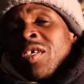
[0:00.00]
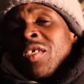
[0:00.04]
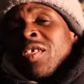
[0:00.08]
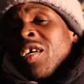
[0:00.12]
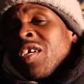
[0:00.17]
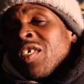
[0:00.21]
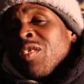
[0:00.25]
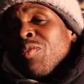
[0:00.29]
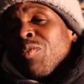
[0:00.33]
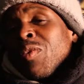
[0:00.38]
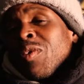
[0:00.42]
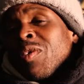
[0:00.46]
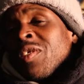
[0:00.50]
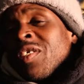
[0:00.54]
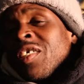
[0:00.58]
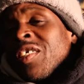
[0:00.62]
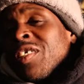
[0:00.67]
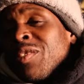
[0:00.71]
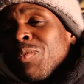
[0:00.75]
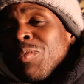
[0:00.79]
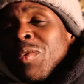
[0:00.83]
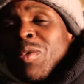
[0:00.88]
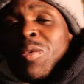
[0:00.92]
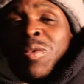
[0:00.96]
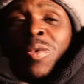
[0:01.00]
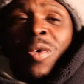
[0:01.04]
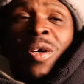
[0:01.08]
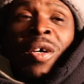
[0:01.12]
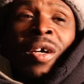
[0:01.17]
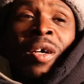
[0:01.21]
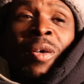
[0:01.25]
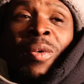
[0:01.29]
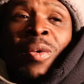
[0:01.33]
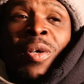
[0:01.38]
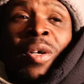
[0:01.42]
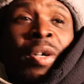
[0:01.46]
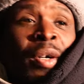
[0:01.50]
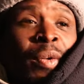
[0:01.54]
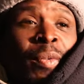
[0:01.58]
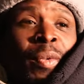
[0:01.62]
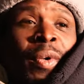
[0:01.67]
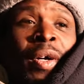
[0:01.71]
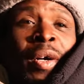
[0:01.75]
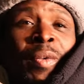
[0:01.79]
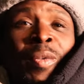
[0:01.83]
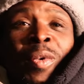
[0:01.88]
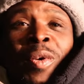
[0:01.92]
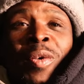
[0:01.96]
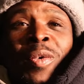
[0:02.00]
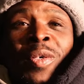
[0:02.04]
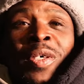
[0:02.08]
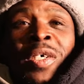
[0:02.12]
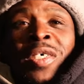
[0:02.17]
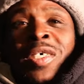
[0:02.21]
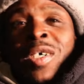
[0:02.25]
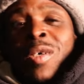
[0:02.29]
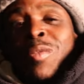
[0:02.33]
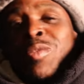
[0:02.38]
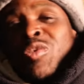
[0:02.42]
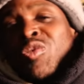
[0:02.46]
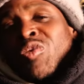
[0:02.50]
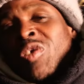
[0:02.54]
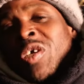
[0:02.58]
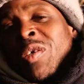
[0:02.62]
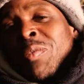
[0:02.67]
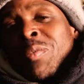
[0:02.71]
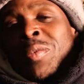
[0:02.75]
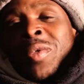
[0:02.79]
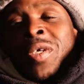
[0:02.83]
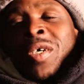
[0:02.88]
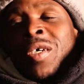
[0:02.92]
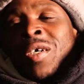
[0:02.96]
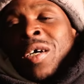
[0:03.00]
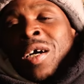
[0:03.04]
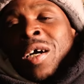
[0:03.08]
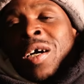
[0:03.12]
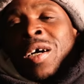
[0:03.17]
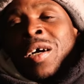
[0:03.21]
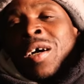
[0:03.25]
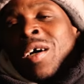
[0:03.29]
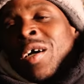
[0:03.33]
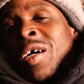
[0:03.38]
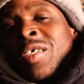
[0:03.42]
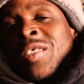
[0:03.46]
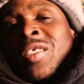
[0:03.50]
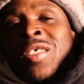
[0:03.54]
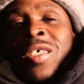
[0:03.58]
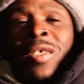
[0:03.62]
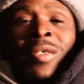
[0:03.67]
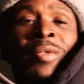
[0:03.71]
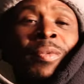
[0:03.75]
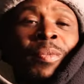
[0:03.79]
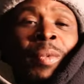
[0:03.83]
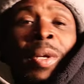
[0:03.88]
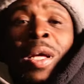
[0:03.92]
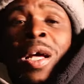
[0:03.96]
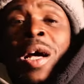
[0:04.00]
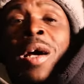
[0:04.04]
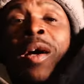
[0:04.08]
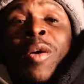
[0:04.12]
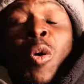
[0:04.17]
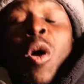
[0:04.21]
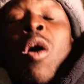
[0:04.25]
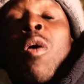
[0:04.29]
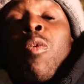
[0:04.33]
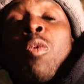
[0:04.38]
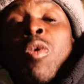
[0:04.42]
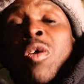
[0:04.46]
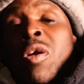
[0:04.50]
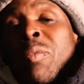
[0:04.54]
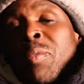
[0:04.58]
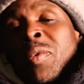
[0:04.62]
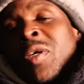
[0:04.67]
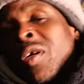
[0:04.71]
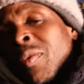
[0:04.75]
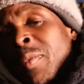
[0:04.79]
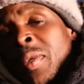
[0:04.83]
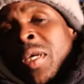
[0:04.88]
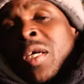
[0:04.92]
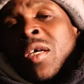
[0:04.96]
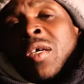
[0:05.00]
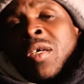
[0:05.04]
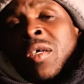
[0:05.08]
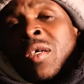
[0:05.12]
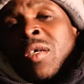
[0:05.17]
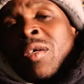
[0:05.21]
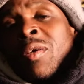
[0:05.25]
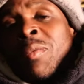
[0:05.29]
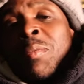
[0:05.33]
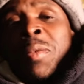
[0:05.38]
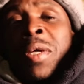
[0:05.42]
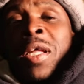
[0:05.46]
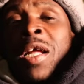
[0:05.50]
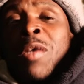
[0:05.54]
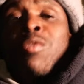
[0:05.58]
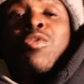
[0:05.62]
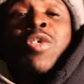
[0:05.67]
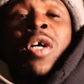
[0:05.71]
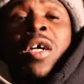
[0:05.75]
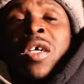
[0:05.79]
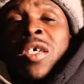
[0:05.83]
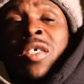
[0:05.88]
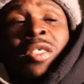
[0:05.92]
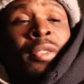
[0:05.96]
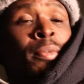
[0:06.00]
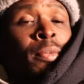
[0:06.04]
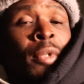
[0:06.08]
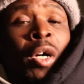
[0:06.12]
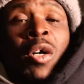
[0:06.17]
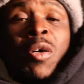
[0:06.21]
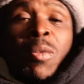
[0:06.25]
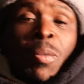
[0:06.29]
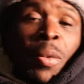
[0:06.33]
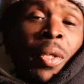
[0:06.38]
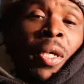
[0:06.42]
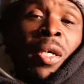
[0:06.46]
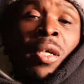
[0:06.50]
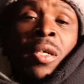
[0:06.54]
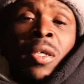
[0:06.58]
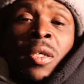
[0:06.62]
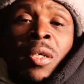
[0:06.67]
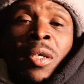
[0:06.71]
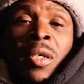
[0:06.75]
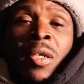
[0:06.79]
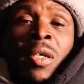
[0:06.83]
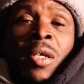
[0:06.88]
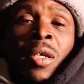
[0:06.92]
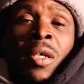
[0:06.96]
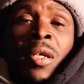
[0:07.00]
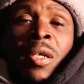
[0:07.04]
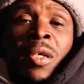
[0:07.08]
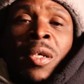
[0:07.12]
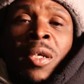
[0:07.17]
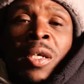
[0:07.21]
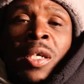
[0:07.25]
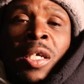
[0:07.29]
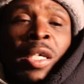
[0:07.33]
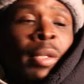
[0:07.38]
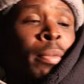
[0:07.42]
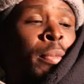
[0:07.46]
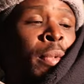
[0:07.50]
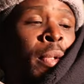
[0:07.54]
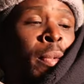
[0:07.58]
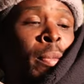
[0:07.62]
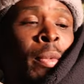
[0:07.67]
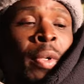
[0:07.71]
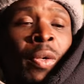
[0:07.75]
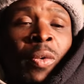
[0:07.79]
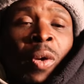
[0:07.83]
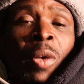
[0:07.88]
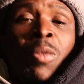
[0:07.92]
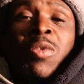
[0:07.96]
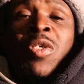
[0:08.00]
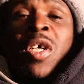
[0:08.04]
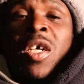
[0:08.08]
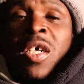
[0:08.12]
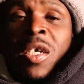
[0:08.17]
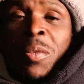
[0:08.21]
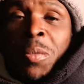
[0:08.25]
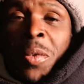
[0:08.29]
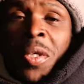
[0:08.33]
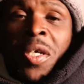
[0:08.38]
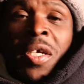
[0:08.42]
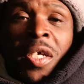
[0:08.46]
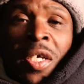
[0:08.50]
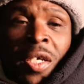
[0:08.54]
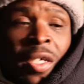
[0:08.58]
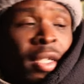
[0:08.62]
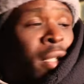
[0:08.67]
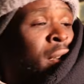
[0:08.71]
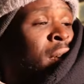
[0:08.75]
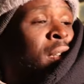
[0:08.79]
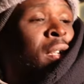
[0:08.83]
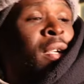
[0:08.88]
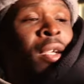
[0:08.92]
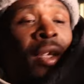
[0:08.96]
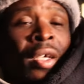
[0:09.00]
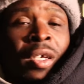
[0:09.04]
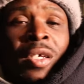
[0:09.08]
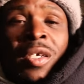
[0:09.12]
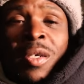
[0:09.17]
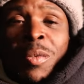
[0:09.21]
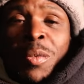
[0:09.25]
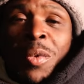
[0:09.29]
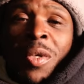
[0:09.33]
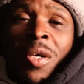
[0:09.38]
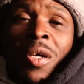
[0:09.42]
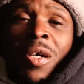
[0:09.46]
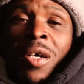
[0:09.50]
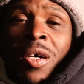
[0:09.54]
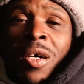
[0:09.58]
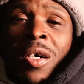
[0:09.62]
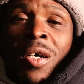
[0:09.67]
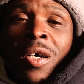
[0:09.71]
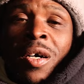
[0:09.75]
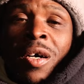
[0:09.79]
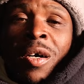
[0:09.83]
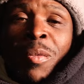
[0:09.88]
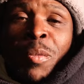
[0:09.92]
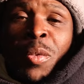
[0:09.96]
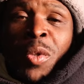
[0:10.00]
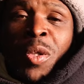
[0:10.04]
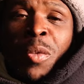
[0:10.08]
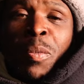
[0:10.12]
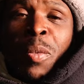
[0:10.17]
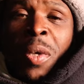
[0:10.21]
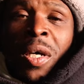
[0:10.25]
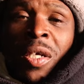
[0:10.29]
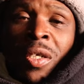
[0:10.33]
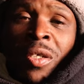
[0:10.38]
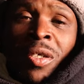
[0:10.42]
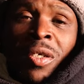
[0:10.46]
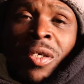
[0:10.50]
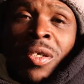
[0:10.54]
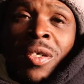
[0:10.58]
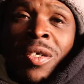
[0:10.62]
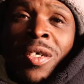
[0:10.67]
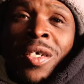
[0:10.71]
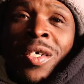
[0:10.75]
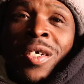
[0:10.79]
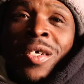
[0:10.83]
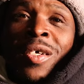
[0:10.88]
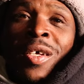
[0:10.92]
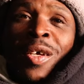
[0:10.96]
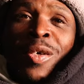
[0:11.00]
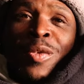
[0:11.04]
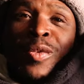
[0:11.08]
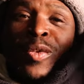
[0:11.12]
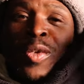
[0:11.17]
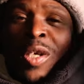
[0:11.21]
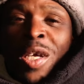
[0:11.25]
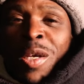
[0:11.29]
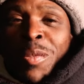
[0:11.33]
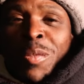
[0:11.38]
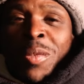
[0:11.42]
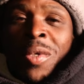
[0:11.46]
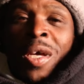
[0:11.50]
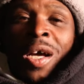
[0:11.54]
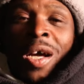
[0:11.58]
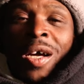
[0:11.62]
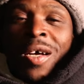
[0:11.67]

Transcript: That's what gets me where I, where I want to come. I'm straight blunt. I, I tell you, man, I, I, want a beer, man. Man, I'm trying to get some dope, man. And, and, and give me a, I'm trying to get me a hit and give me a, a, a beer up out of here help me